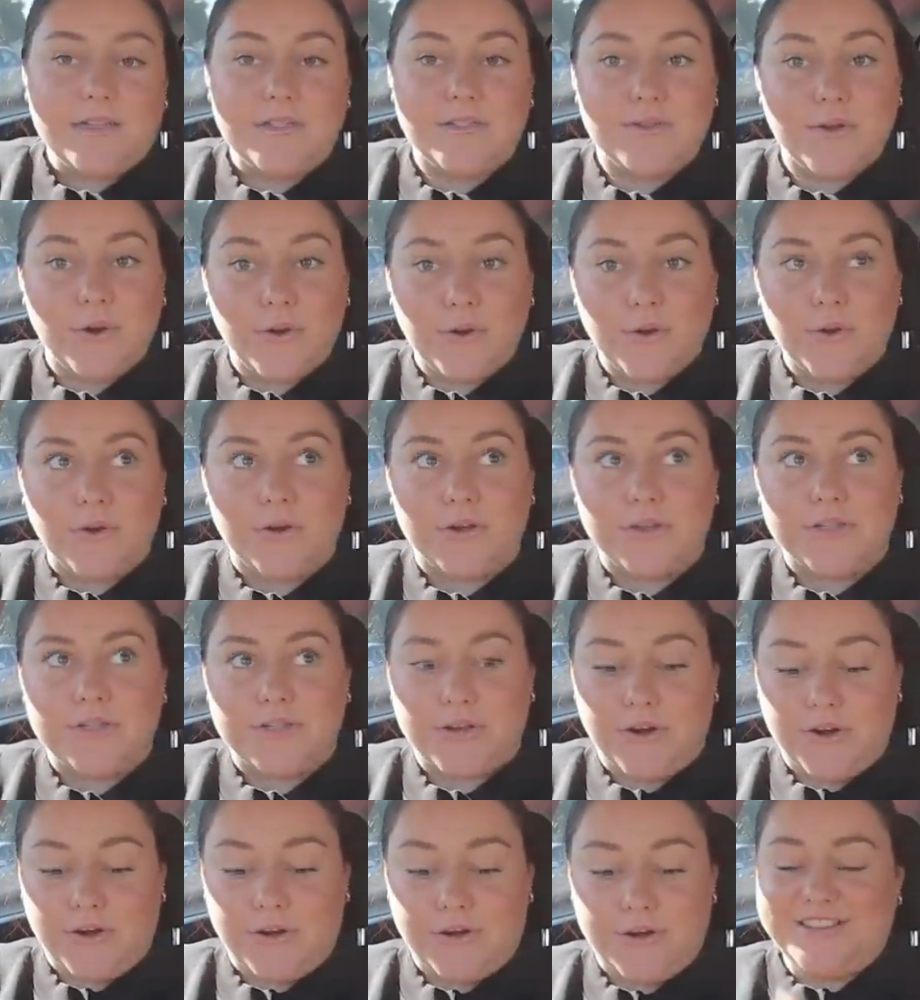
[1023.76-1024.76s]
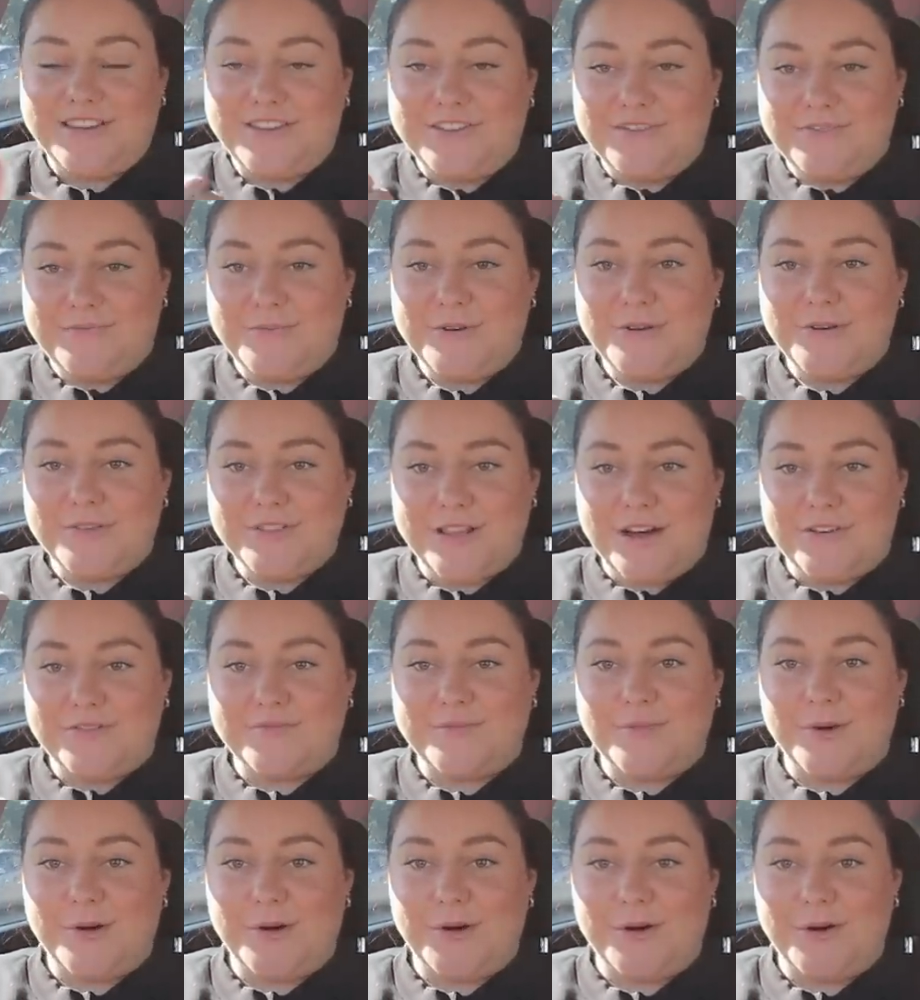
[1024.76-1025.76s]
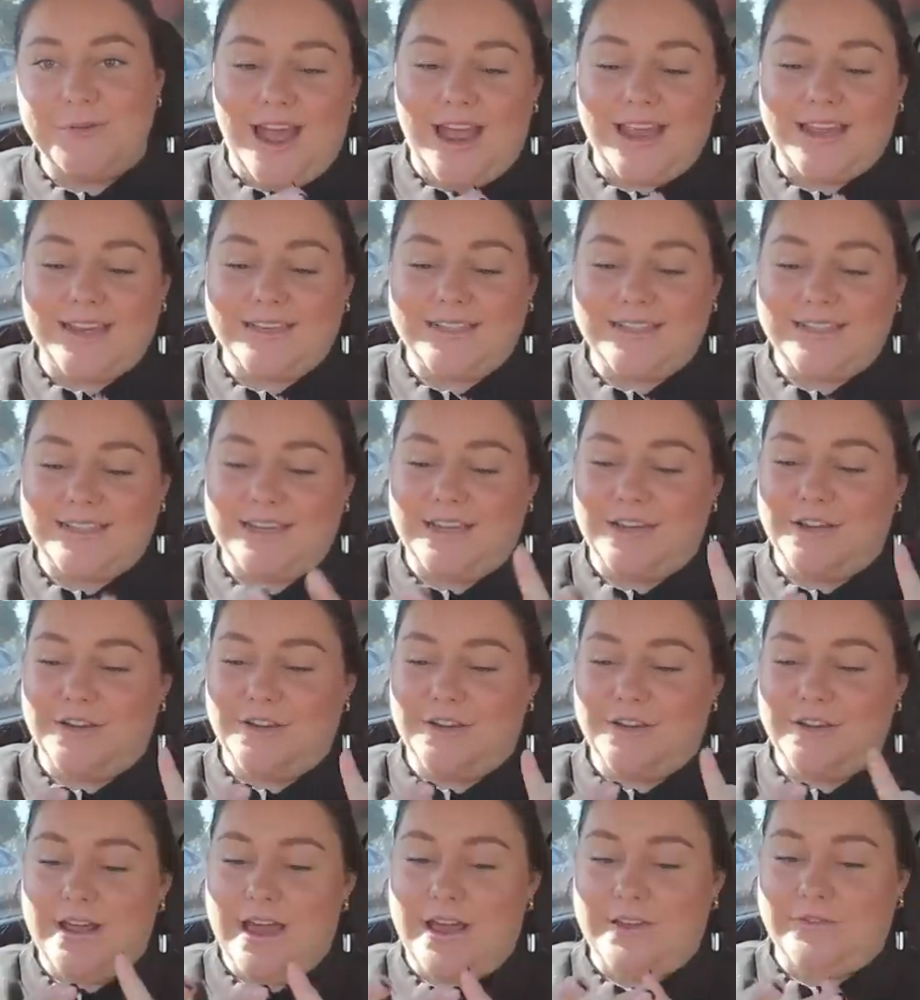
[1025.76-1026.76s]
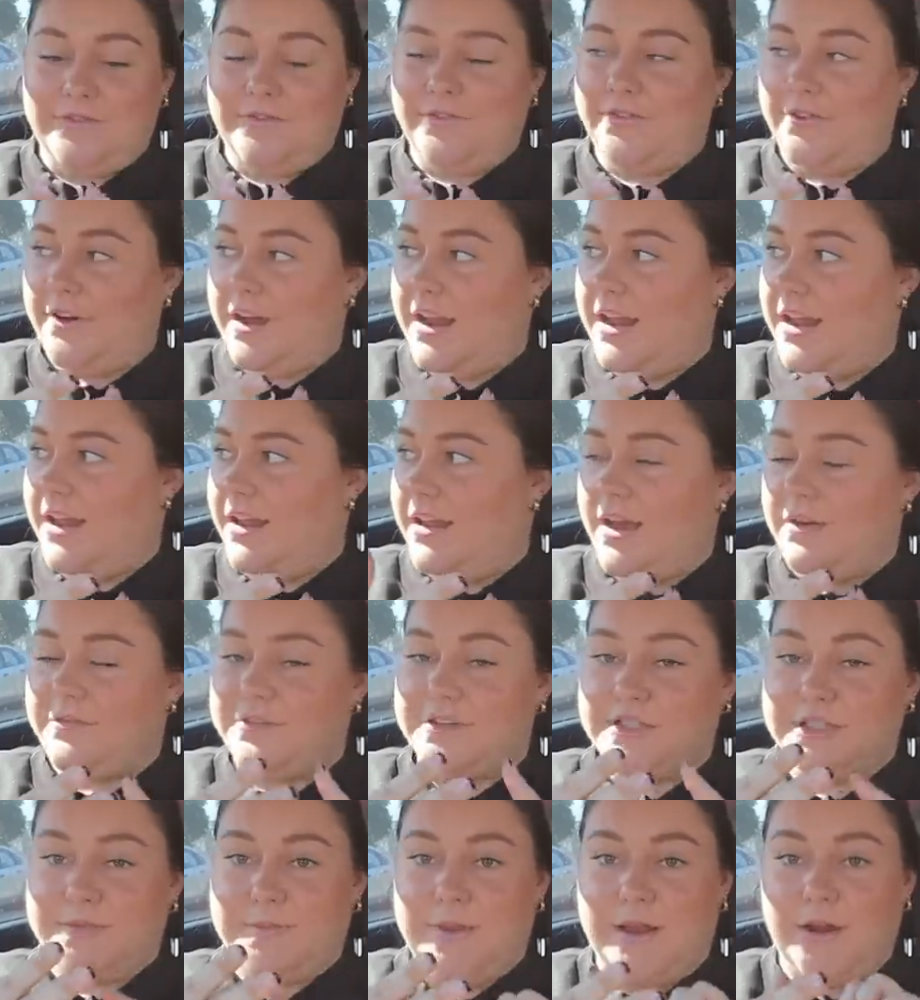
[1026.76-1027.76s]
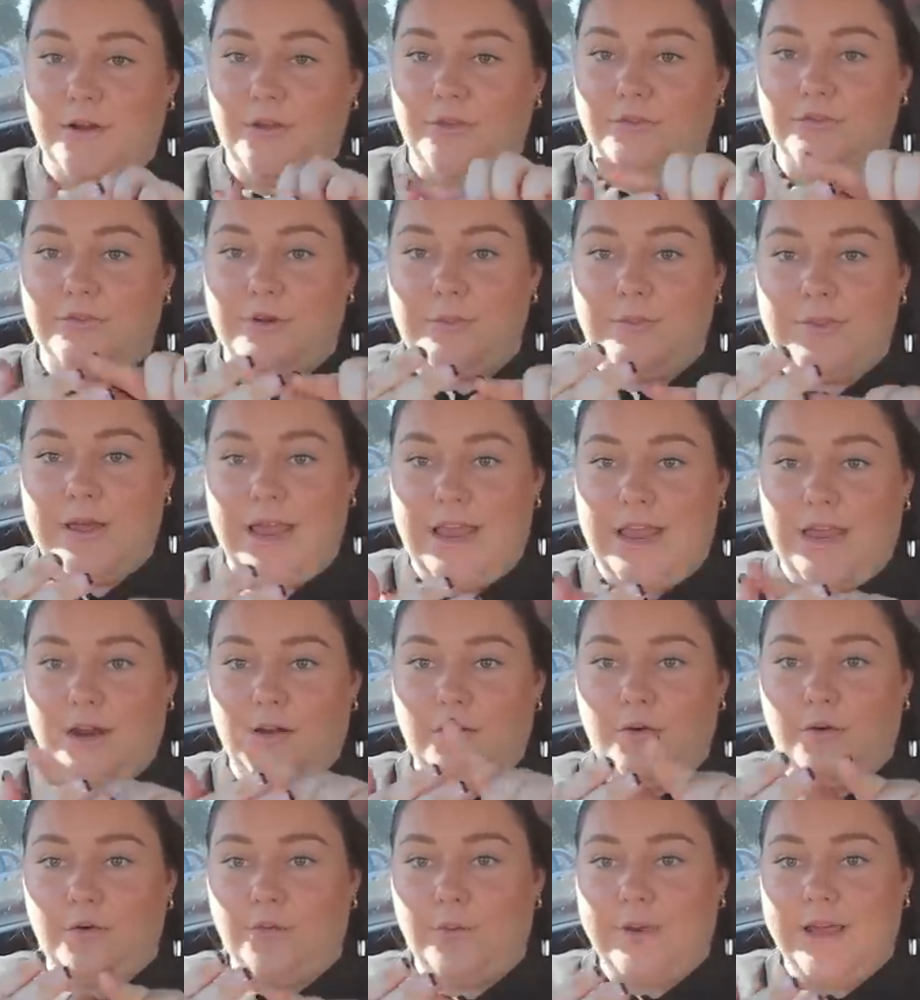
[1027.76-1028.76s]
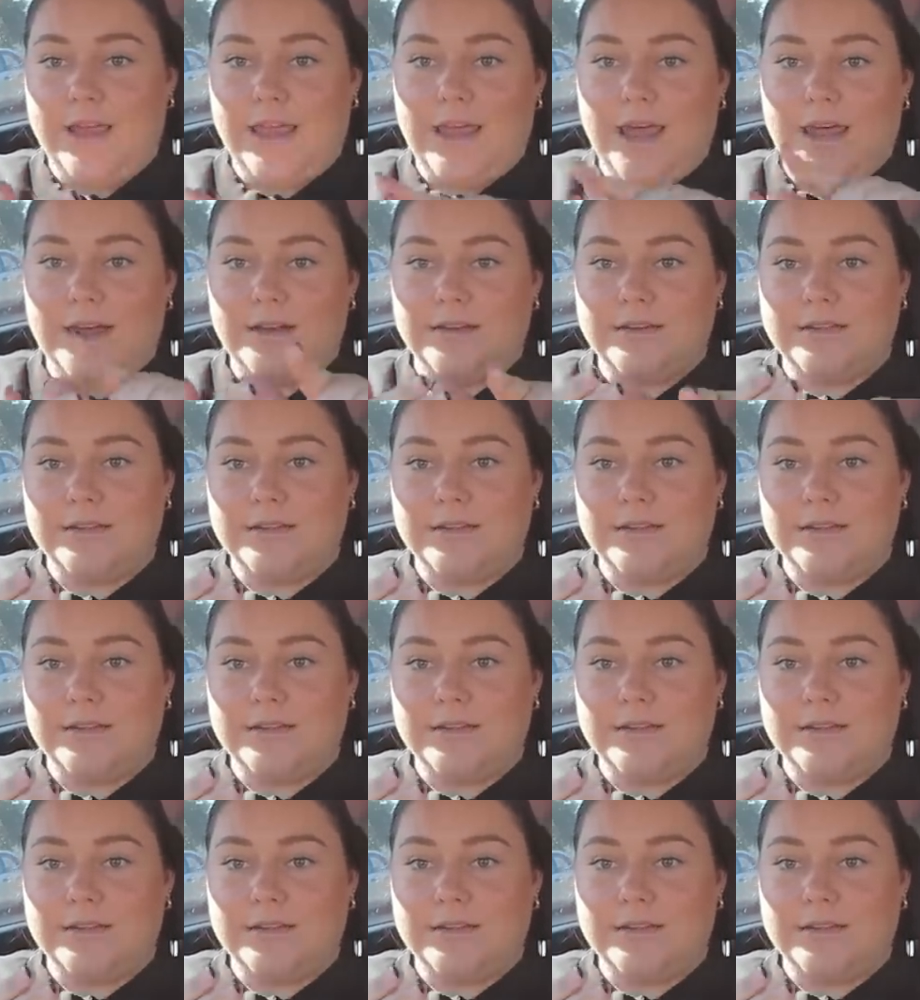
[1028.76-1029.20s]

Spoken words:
It's so good. So Live More, Love More, I Can See You, and Free have just been on repeat all weekend.